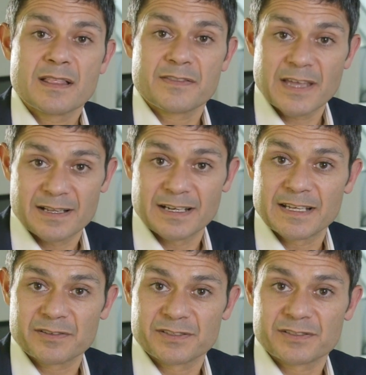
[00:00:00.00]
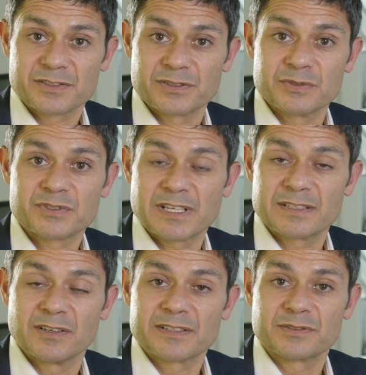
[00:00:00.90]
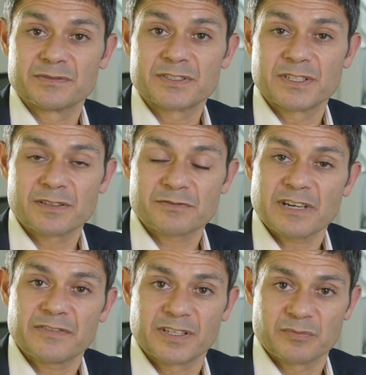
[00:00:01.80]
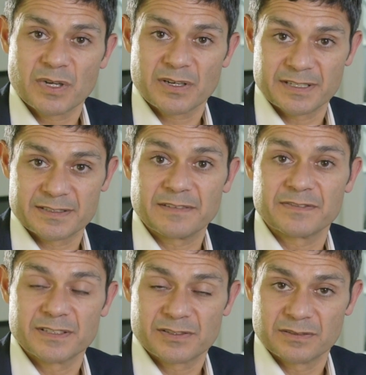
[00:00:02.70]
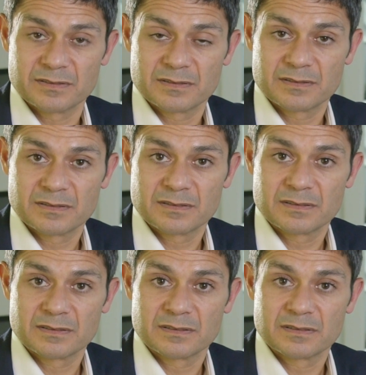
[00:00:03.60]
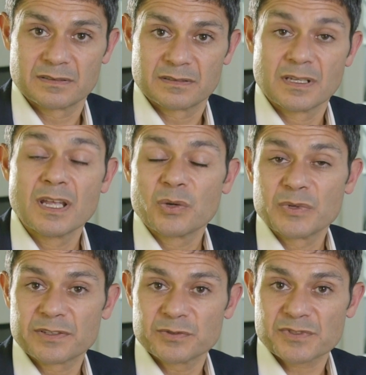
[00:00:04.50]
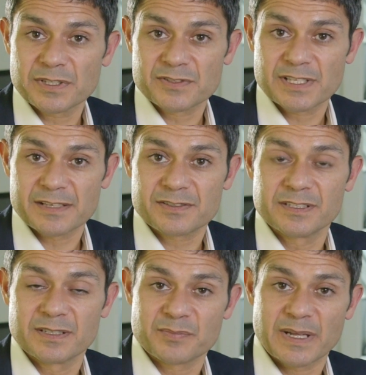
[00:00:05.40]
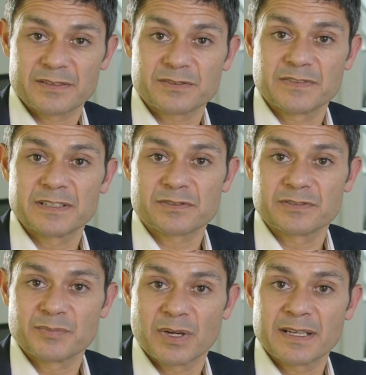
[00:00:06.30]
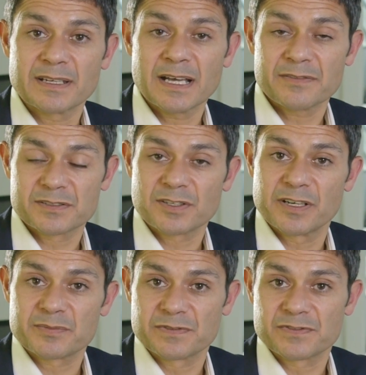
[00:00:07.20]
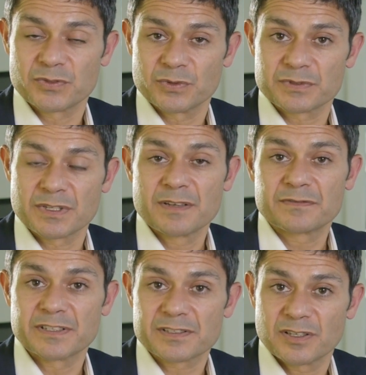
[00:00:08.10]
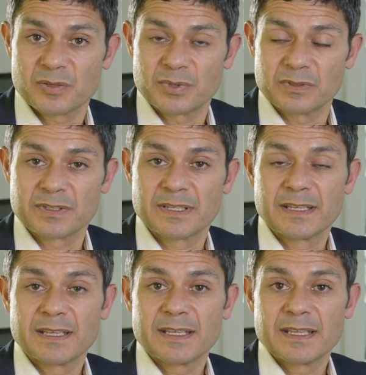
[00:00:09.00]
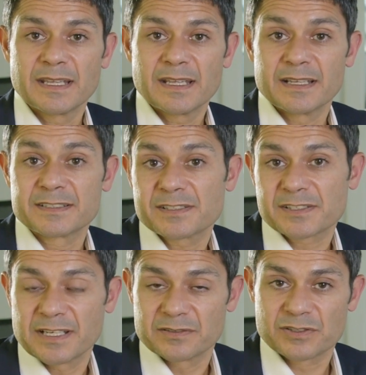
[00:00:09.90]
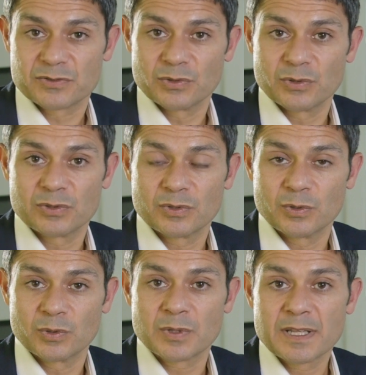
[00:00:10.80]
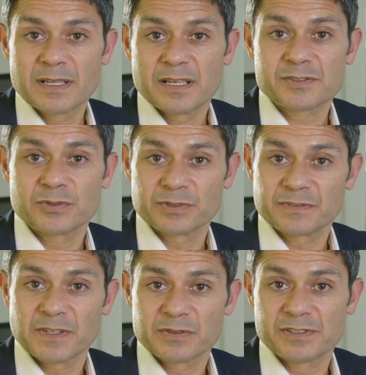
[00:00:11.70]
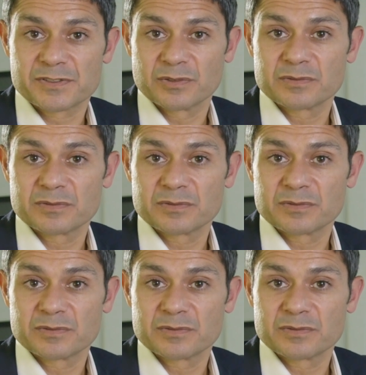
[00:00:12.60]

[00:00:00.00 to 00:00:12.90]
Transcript: That allows us to shed light on the geographic market definition. We can also test the impact of entry by other types of stores. For example, a discount store or a store that focuses